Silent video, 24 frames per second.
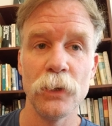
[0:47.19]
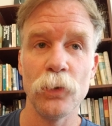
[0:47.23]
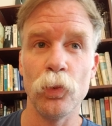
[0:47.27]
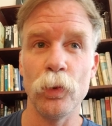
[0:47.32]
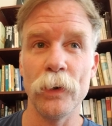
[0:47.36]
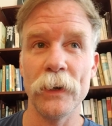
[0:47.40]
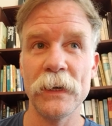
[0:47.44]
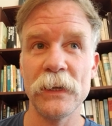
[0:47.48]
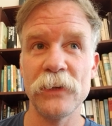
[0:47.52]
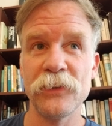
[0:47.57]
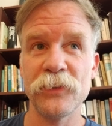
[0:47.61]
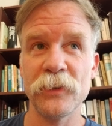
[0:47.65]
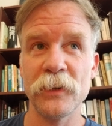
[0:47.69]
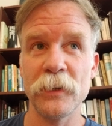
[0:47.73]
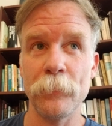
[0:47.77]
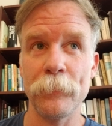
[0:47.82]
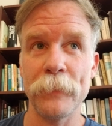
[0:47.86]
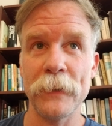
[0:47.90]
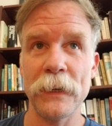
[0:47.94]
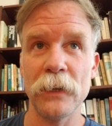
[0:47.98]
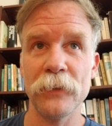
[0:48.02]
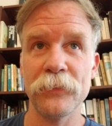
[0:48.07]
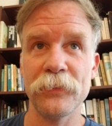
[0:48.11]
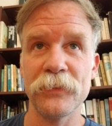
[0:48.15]
What is it
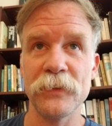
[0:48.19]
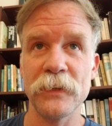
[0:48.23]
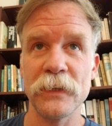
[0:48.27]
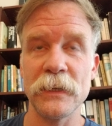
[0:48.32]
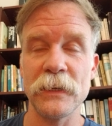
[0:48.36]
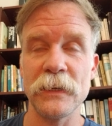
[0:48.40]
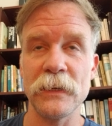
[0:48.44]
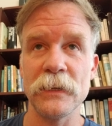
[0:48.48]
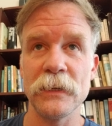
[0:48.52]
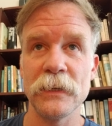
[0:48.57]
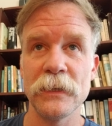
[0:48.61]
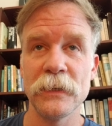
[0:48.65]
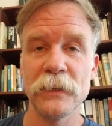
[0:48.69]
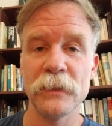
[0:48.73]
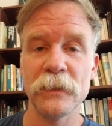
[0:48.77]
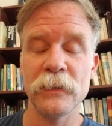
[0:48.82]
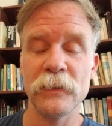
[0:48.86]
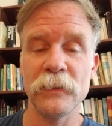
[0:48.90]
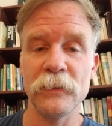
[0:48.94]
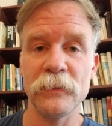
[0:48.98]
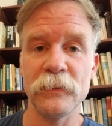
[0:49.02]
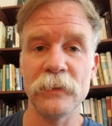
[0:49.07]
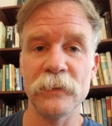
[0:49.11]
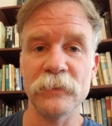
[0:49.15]
about the
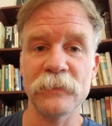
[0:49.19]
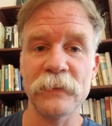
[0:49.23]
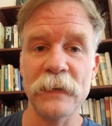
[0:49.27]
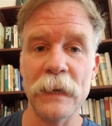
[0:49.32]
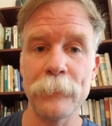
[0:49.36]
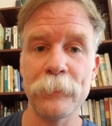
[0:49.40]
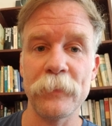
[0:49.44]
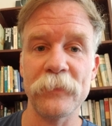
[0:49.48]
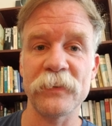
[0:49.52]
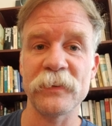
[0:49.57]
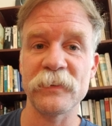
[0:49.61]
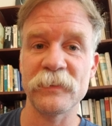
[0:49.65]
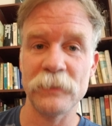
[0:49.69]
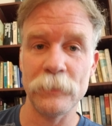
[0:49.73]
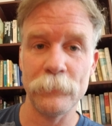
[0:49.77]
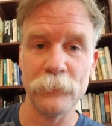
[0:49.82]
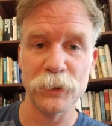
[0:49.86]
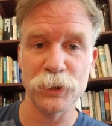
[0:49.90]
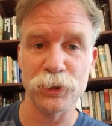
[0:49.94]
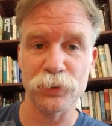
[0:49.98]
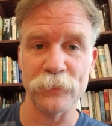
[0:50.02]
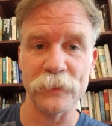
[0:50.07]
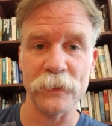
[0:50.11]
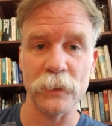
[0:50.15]
type of
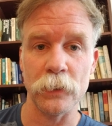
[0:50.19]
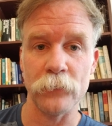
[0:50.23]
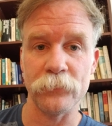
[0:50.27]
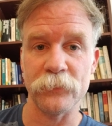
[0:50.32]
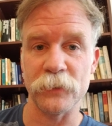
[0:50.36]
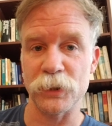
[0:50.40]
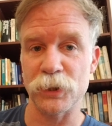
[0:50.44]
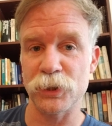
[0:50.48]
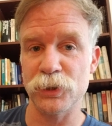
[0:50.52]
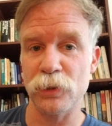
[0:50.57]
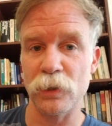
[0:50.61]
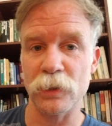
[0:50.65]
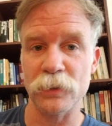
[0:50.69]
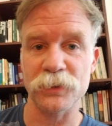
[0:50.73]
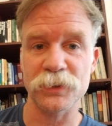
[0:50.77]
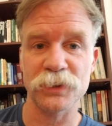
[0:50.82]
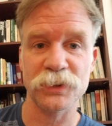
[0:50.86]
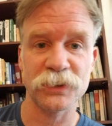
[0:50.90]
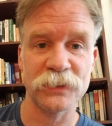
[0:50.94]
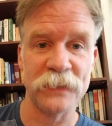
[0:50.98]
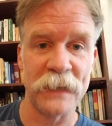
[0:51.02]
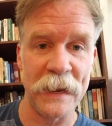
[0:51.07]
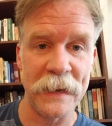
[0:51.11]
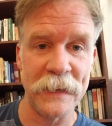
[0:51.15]
symmetry of the
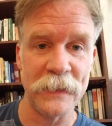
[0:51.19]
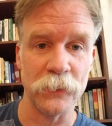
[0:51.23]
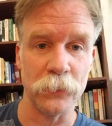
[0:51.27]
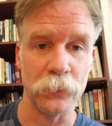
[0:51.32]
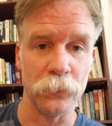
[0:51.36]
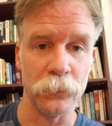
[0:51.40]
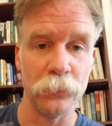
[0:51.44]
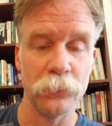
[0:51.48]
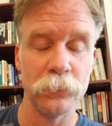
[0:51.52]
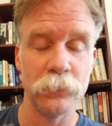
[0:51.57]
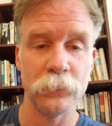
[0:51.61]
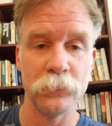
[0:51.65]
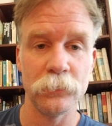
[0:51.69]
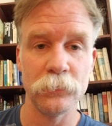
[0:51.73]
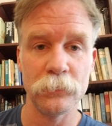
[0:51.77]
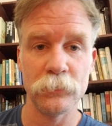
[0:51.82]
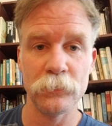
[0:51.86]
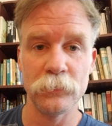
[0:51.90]
shark's tail